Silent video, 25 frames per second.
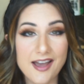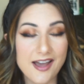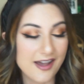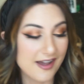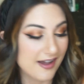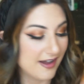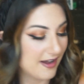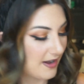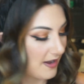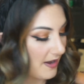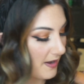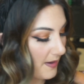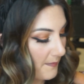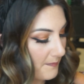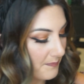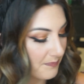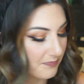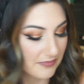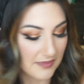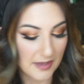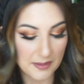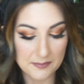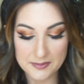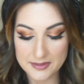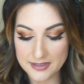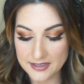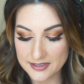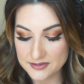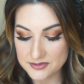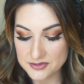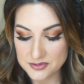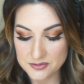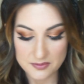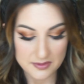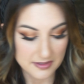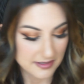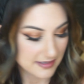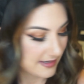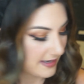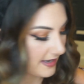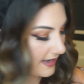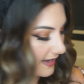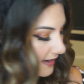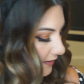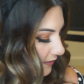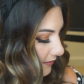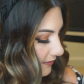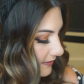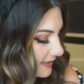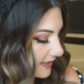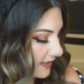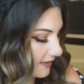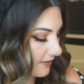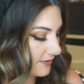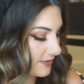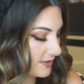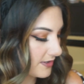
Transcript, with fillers: Um, I'm gonna do a countdown